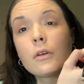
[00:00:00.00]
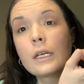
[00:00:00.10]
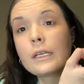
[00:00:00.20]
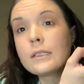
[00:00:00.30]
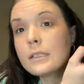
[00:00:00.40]

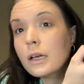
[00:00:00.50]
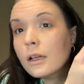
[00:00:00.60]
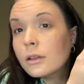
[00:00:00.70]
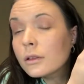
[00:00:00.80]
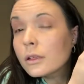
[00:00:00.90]
Like it's
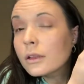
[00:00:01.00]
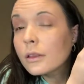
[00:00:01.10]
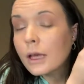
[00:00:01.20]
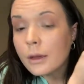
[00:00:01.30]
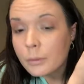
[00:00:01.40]
not
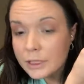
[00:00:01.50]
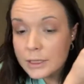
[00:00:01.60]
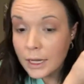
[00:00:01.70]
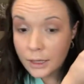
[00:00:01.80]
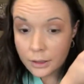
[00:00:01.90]
looking that
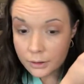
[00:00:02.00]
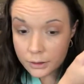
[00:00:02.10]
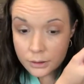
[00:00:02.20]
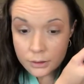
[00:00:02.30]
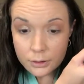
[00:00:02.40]

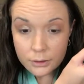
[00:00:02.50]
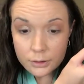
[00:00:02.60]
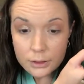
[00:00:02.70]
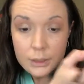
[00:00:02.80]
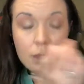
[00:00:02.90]
metallic
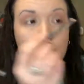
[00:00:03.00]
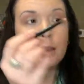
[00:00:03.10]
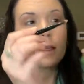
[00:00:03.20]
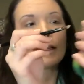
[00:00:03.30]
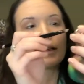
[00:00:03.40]
is the
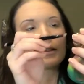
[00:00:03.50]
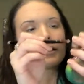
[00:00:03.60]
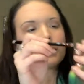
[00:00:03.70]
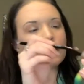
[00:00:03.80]
thing.